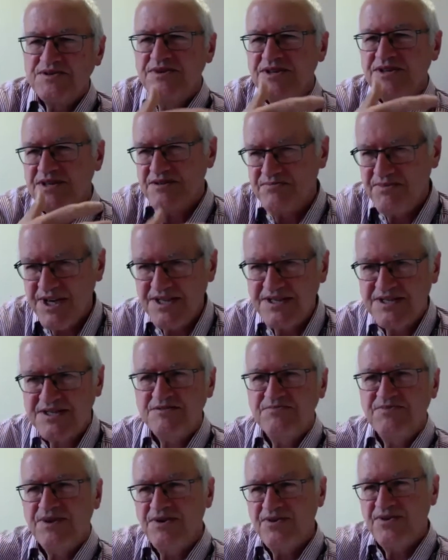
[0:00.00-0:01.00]
which are based
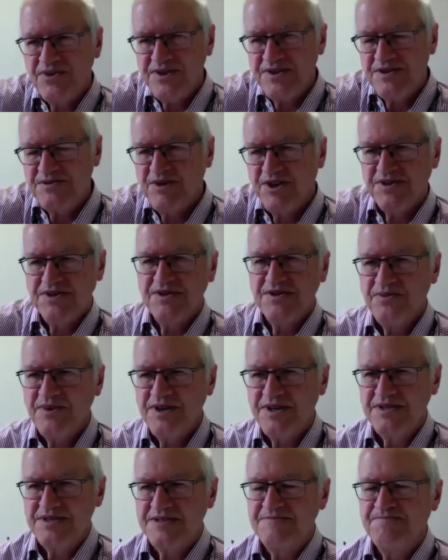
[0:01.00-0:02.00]
upon these modern
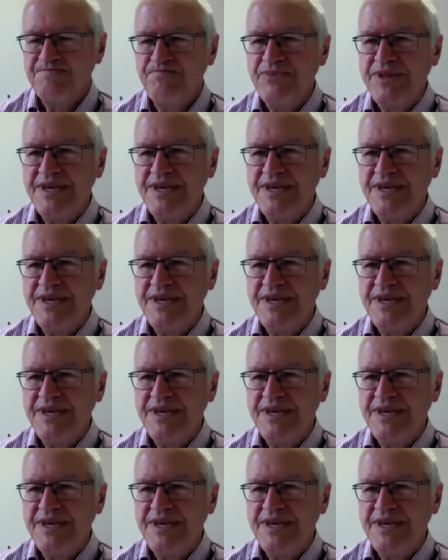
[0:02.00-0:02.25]
ones,